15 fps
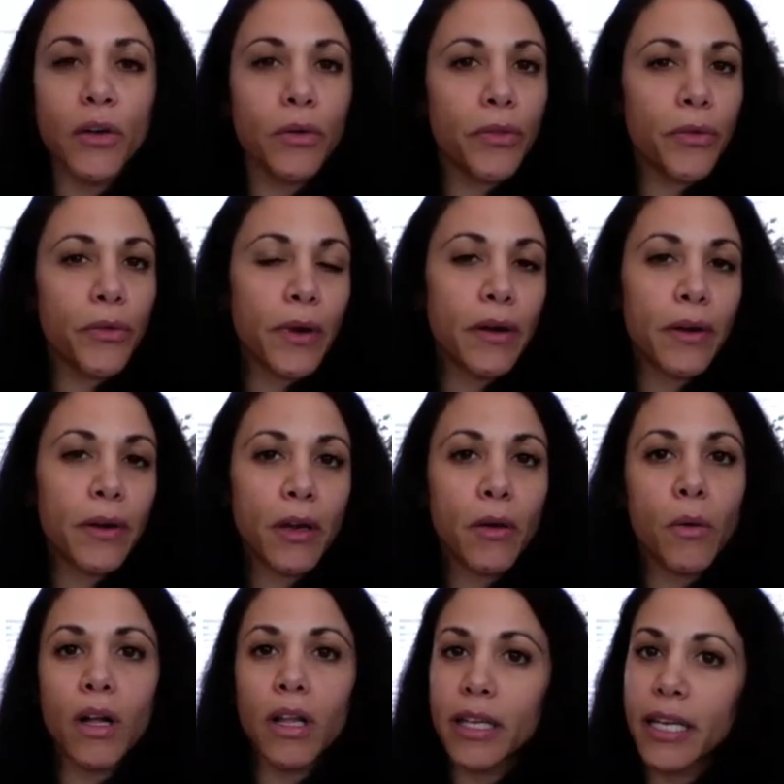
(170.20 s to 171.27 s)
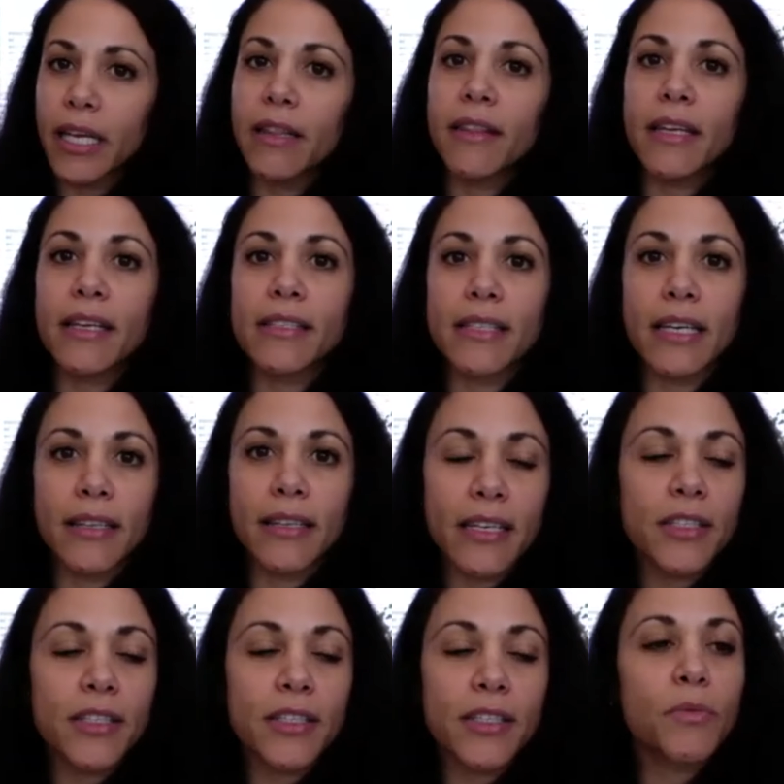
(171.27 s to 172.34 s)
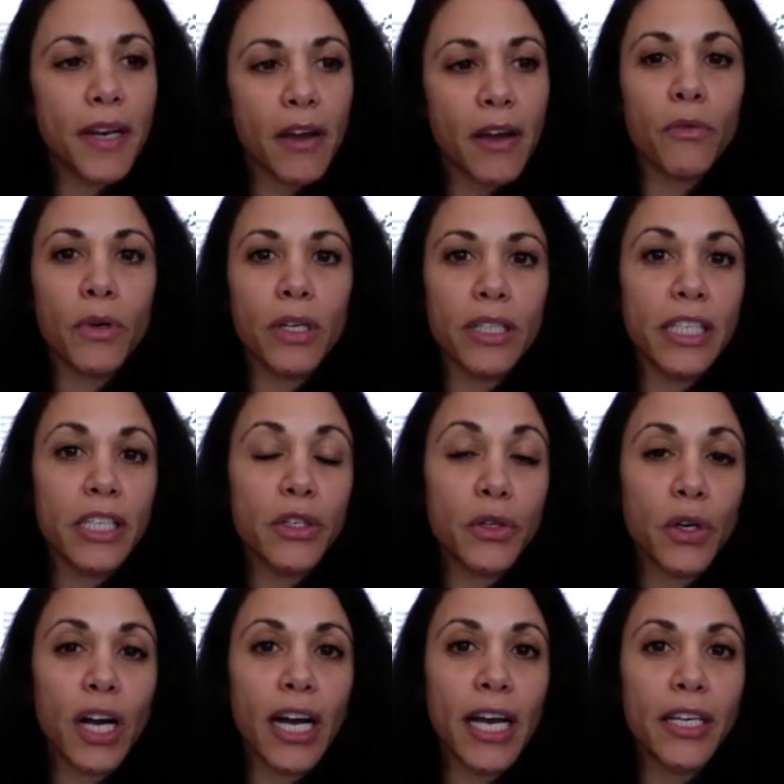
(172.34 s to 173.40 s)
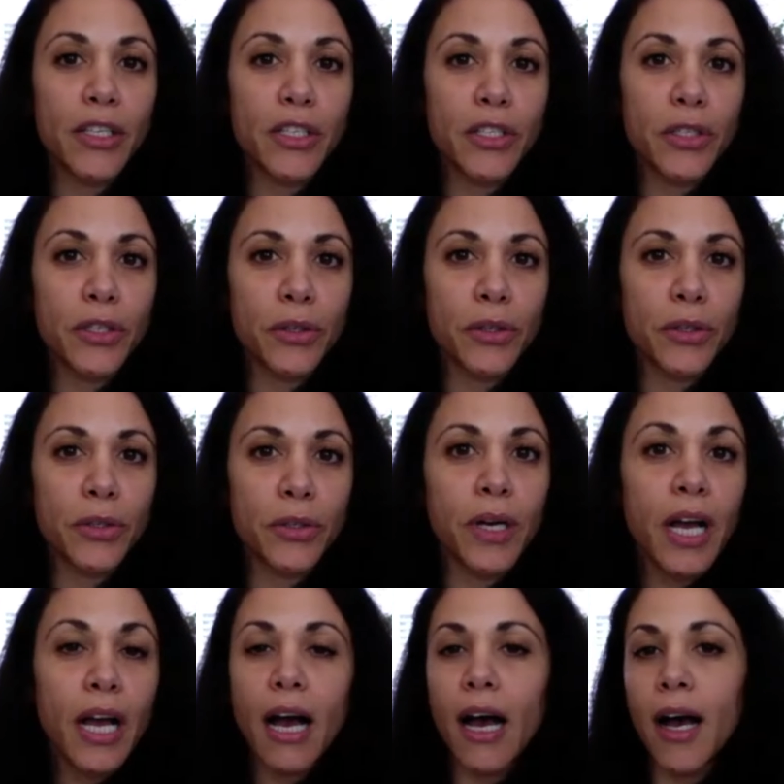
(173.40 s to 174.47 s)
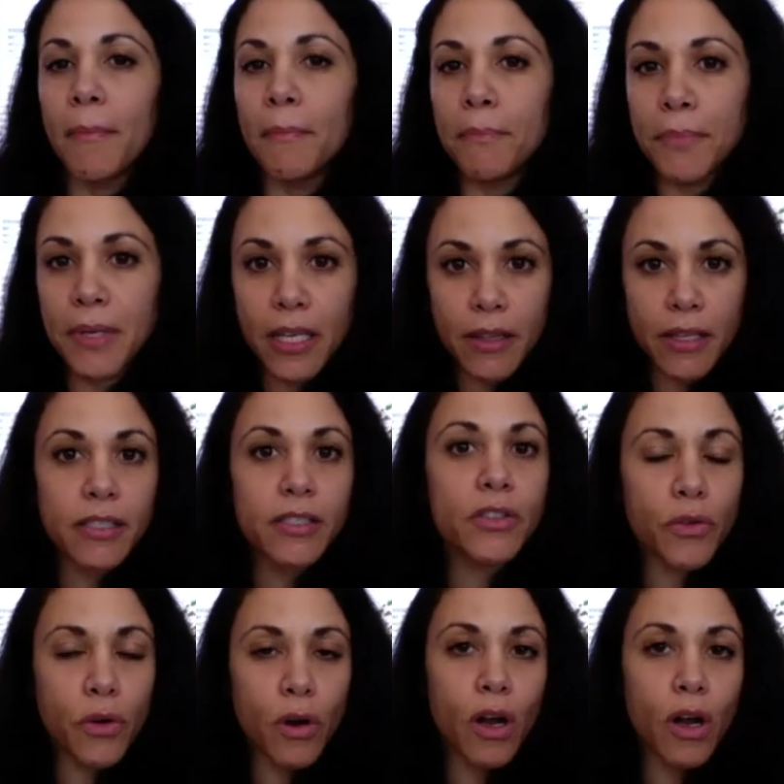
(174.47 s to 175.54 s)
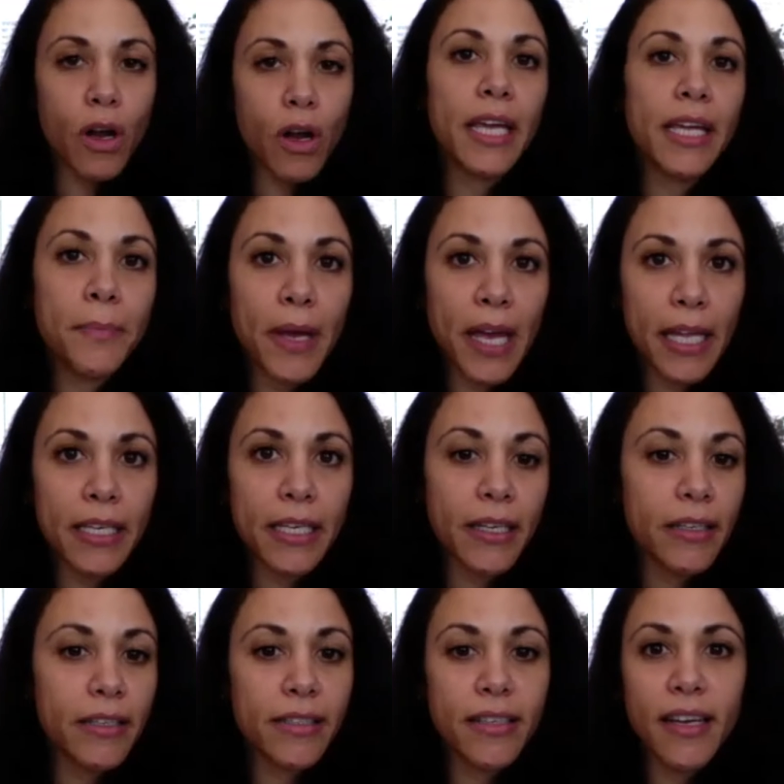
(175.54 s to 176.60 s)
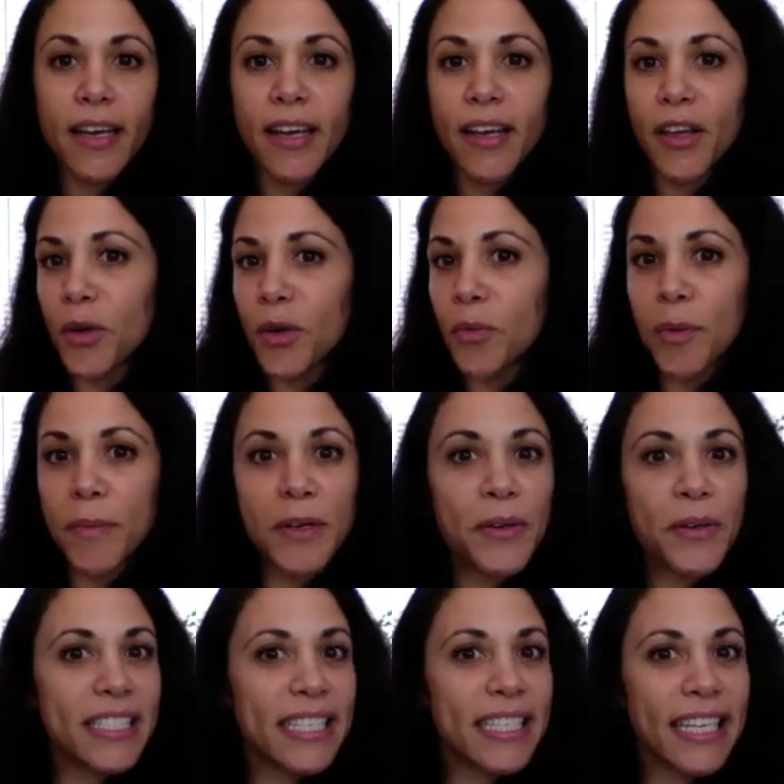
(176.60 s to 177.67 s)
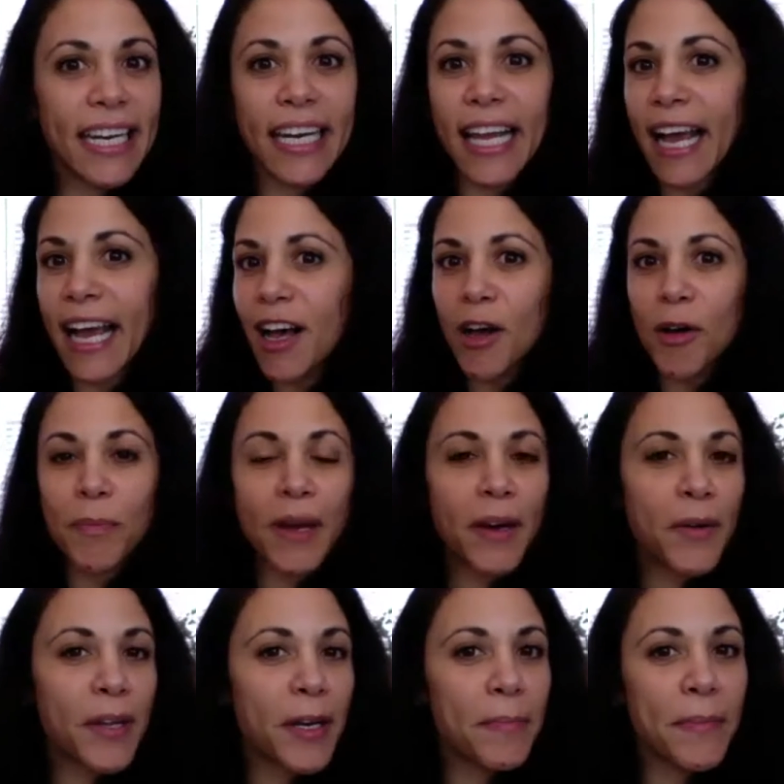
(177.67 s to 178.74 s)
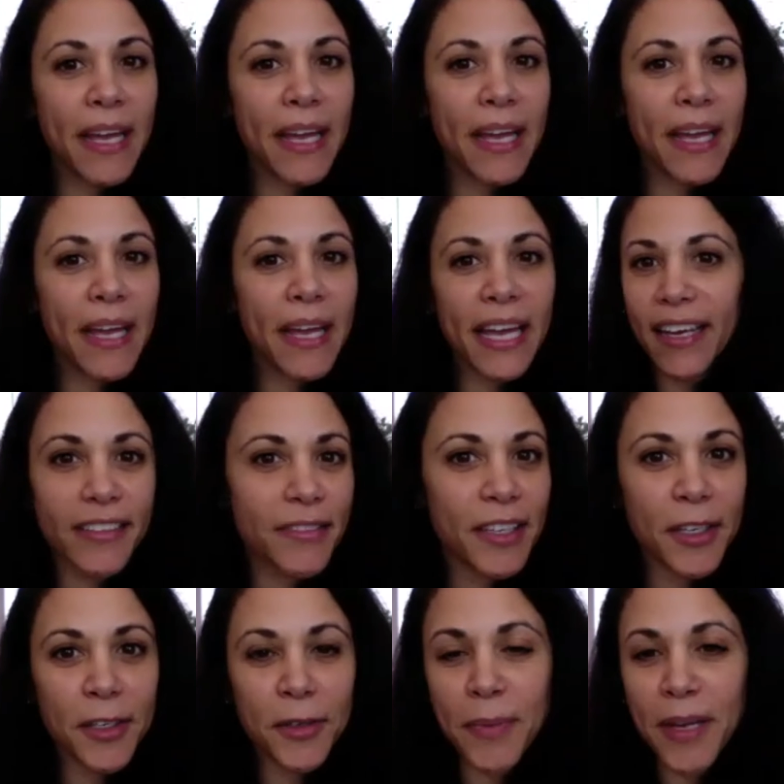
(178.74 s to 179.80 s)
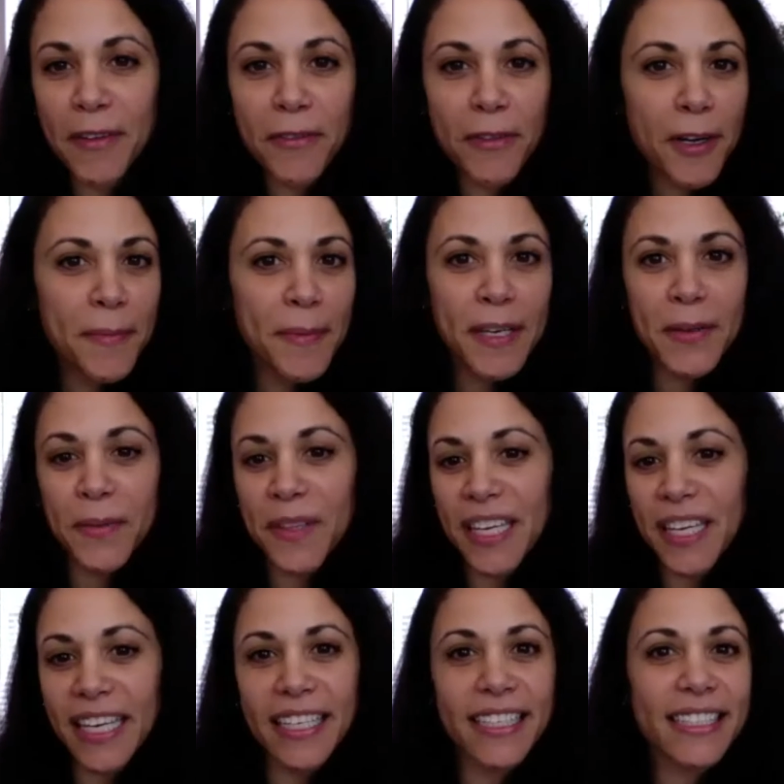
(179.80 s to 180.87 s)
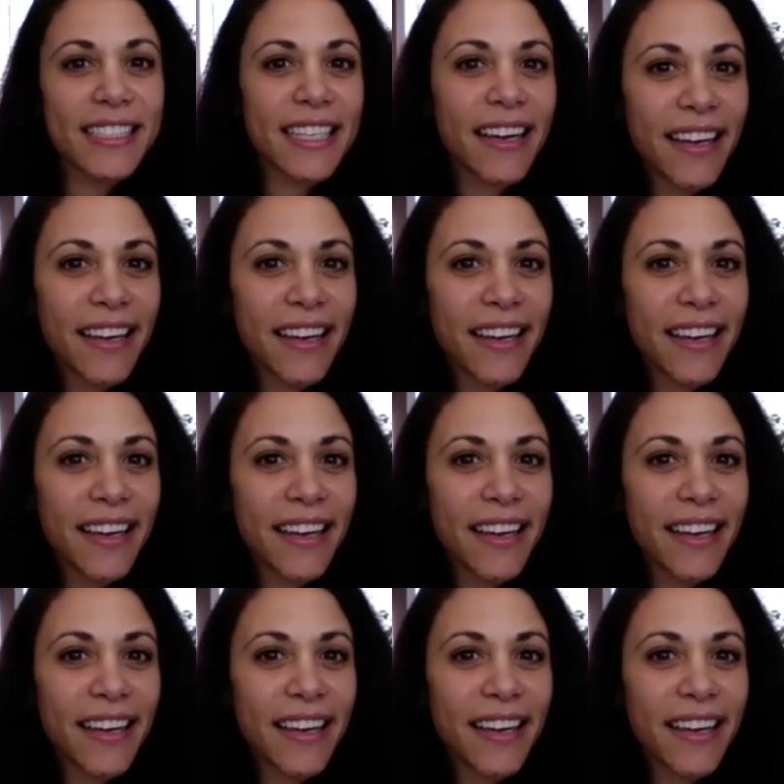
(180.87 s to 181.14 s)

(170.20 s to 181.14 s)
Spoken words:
throughout equality and things like this, women have really tried to be this strong, independent, woman who doesn't need any help. I don't need a man. I can, pay for all my own things.